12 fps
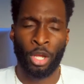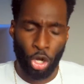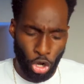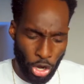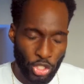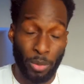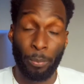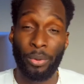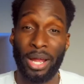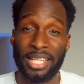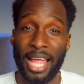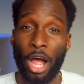Learn to
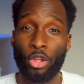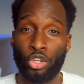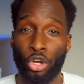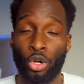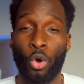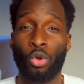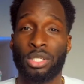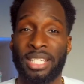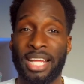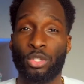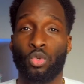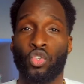break down your goals
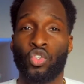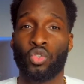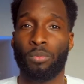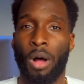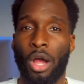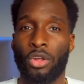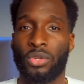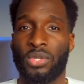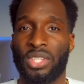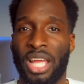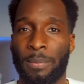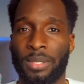into smaller
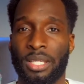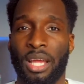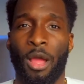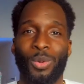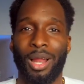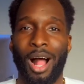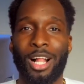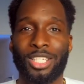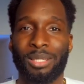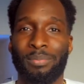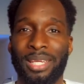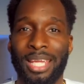steps. You will
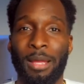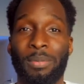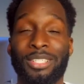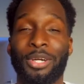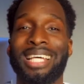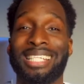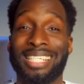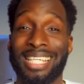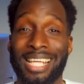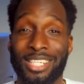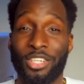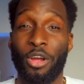also be able to
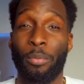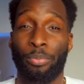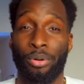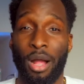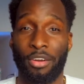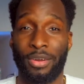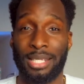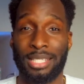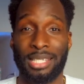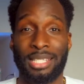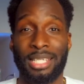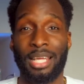assess your progress
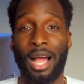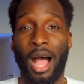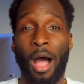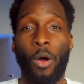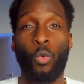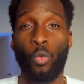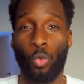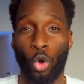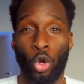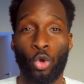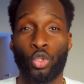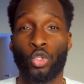to see how
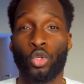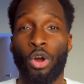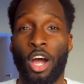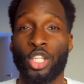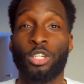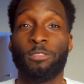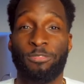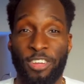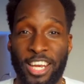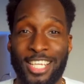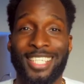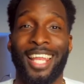close you are to the
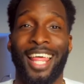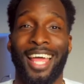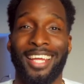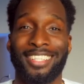finish line.